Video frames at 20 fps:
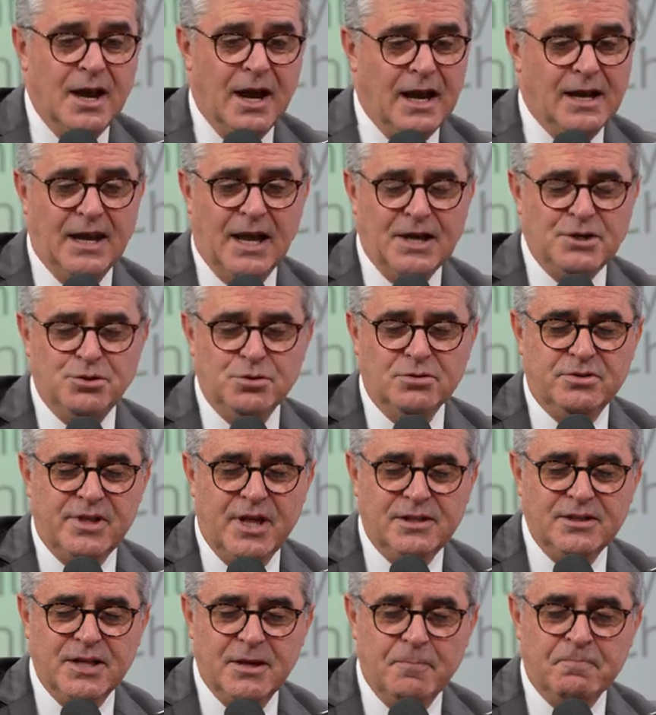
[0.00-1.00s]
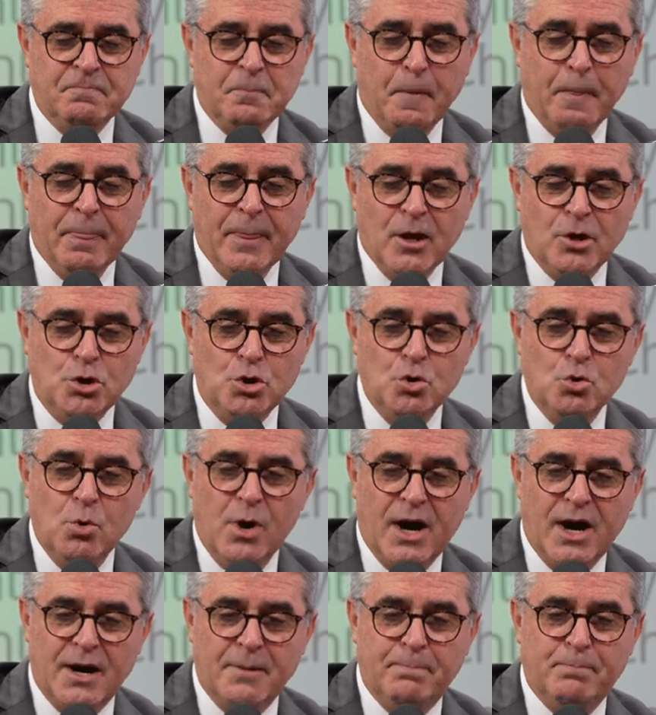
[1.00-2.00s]
I like to tell them,
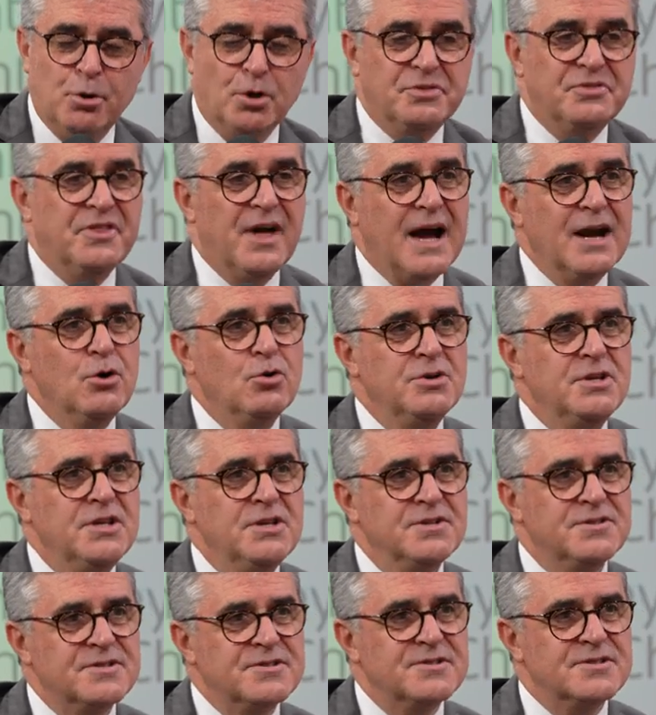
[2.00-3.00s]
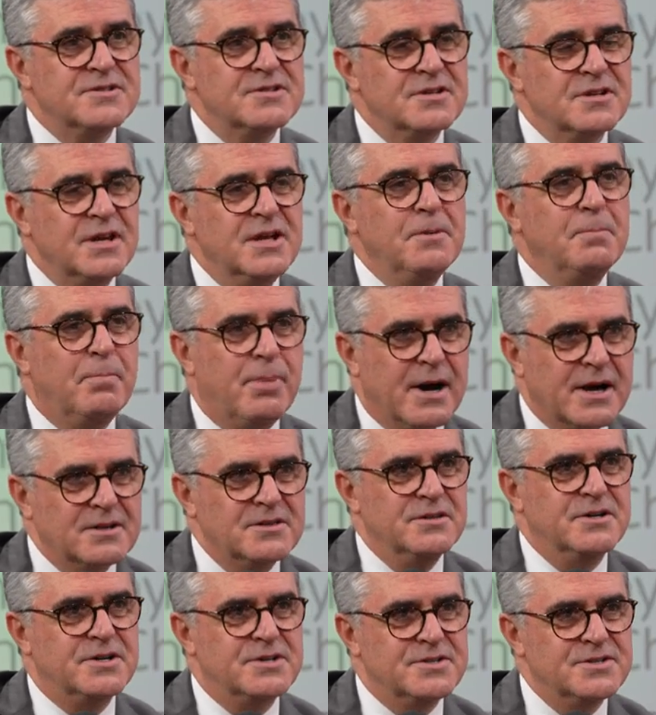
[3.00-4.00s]
you are protagonists and
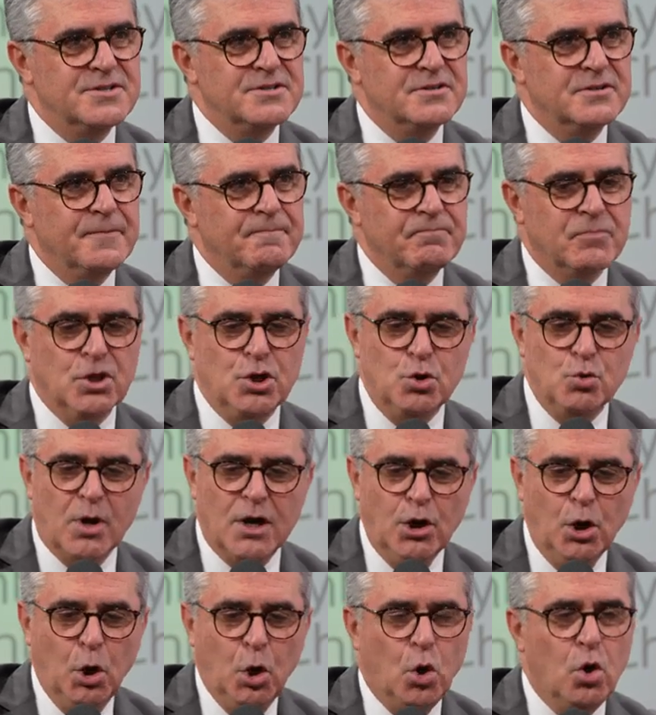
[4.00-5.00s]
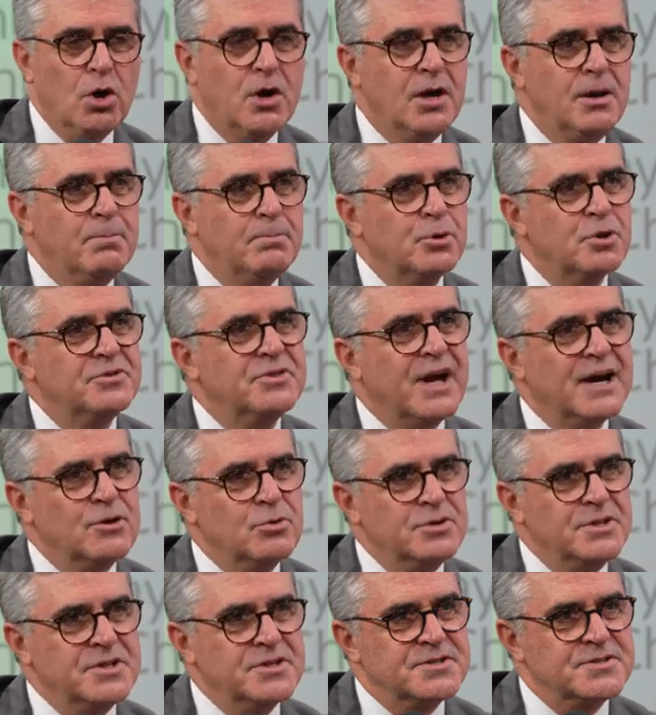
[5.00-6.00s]
partners. You are local
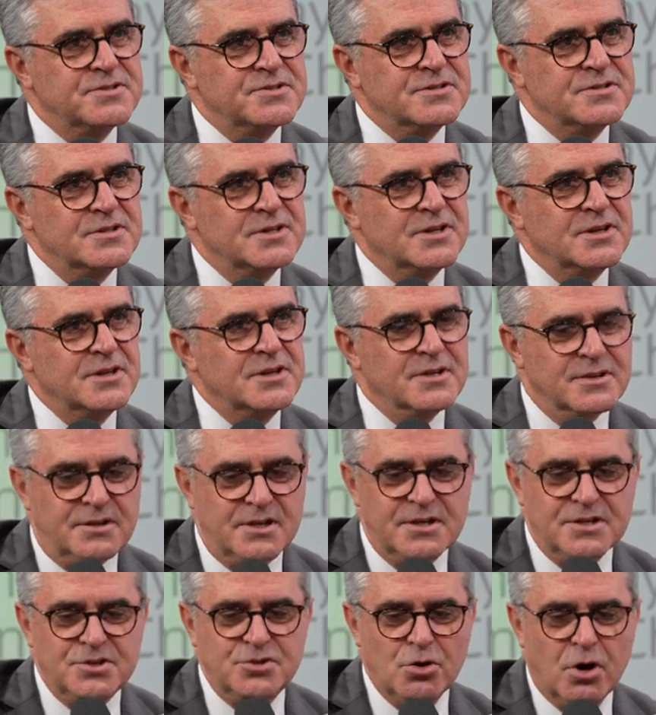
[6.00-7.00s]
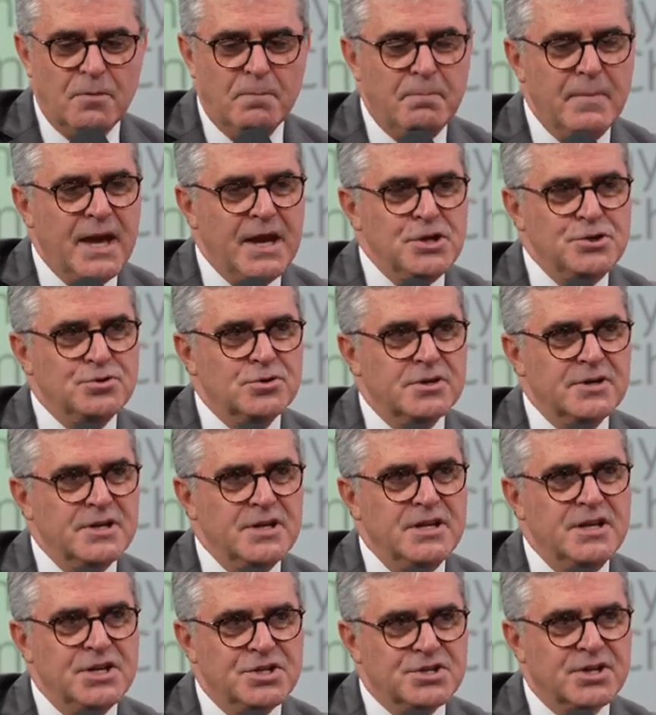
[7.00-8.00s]
protagonists. This is your major
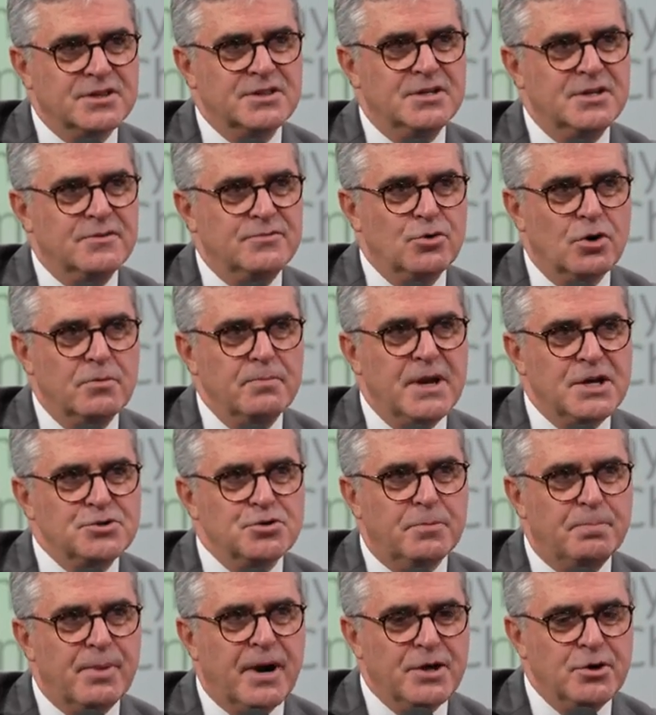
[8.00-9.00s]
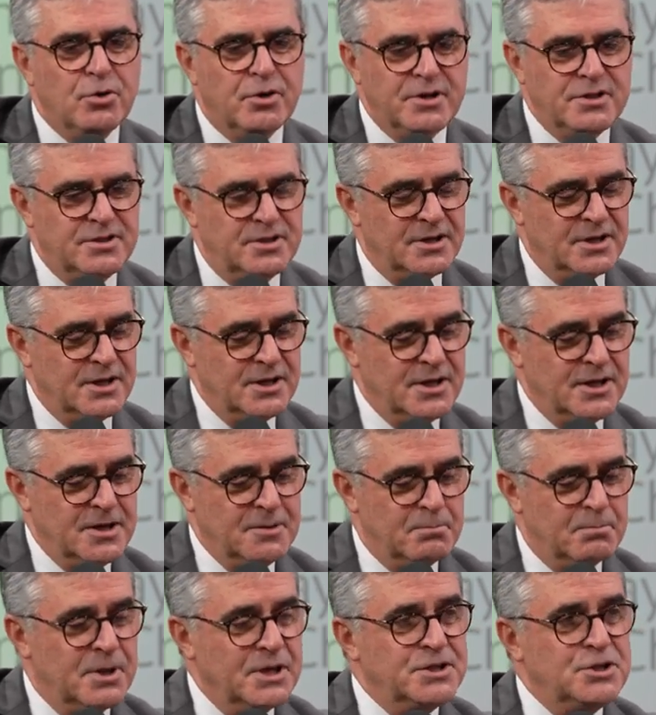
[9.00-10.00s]
initiative, your major priority,
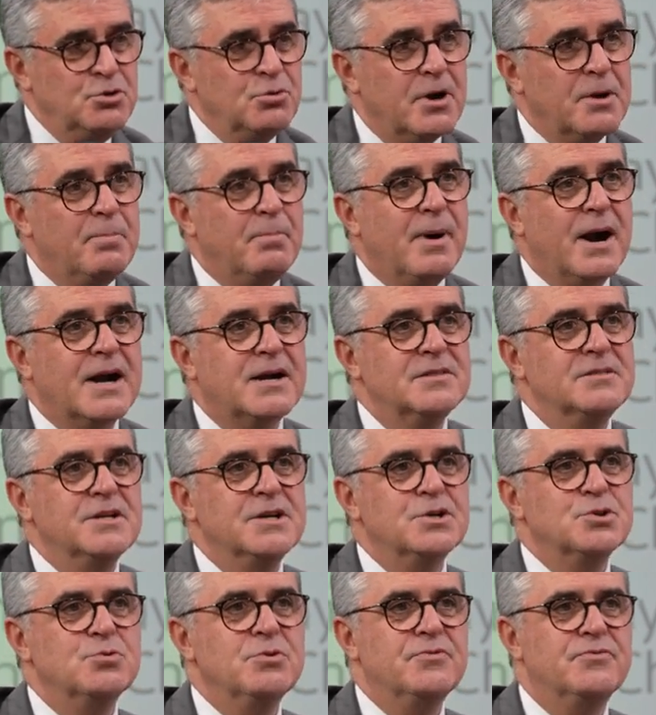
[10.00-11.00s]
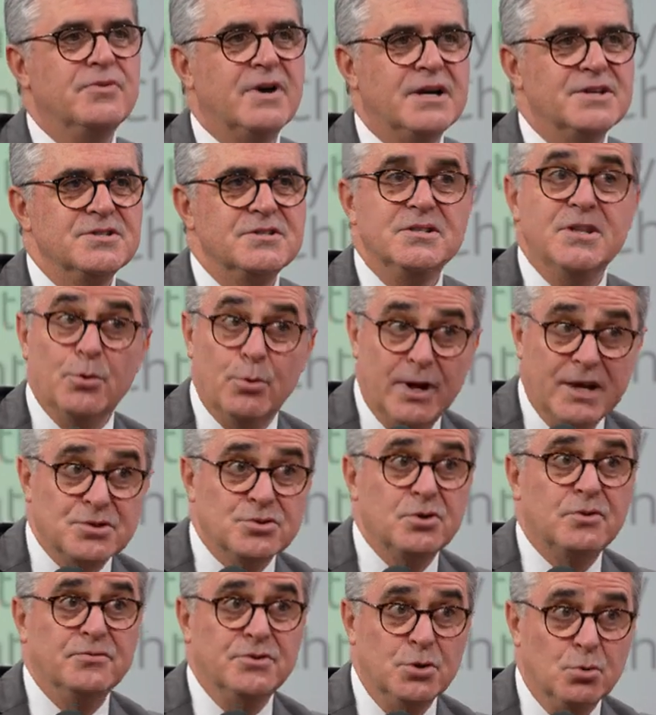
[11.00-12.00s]
but you are partners with us in the
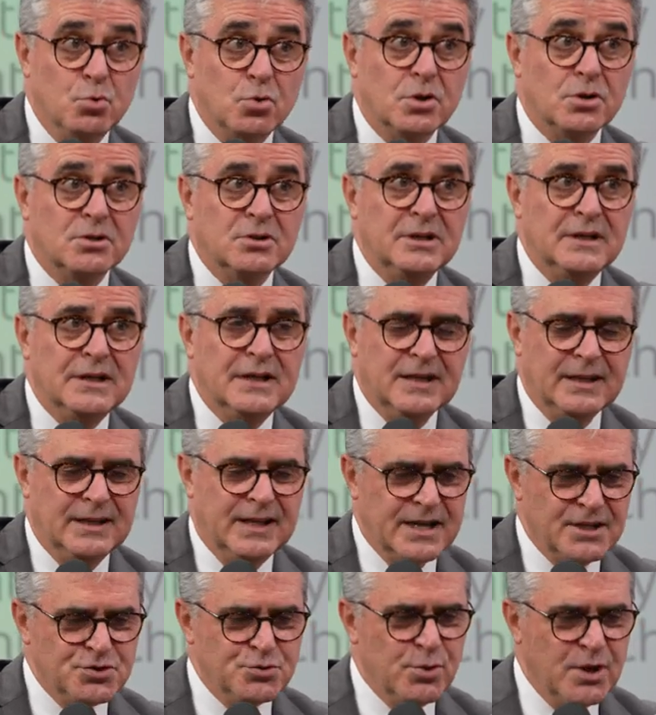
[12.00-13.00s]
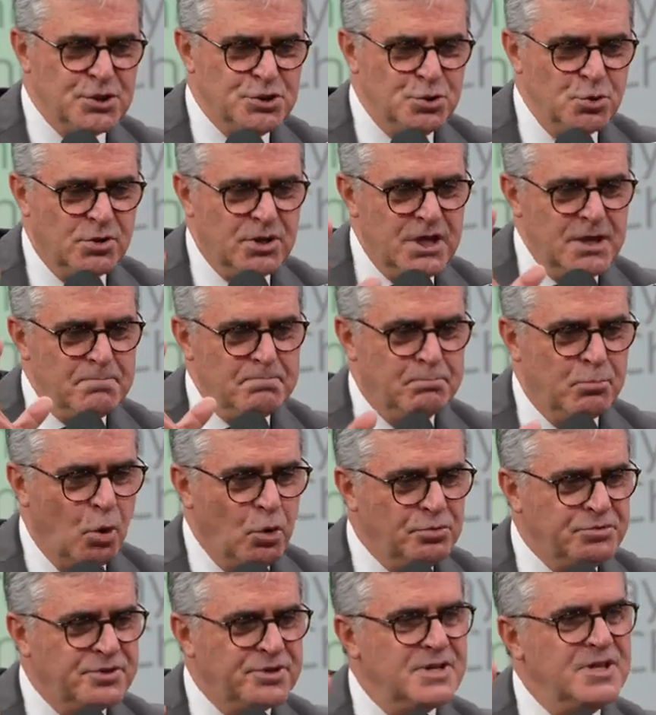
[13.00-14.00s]
rest of the world. Let us try to keep
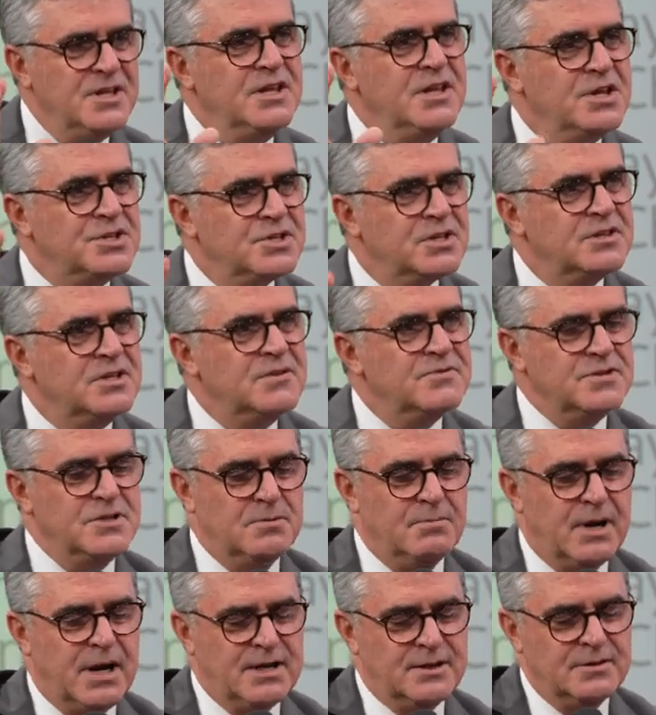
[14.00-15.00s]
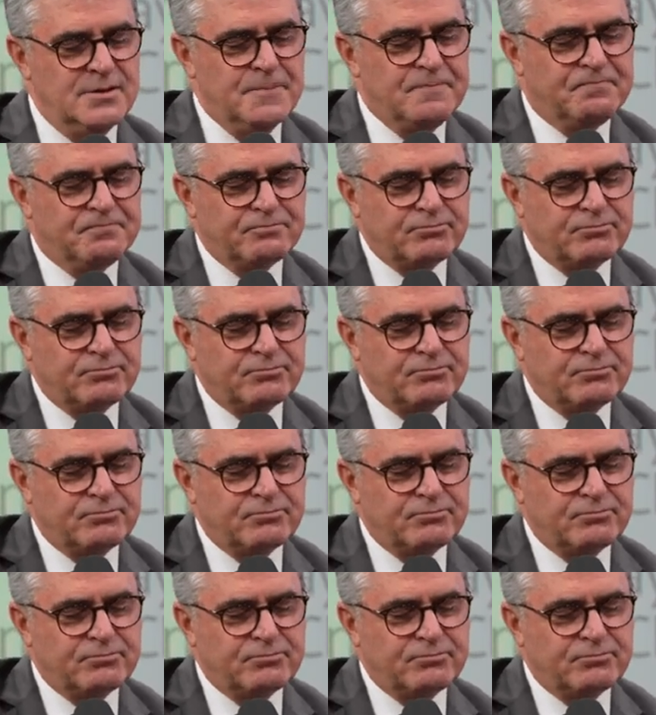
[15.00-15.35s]
both initiatives in mind.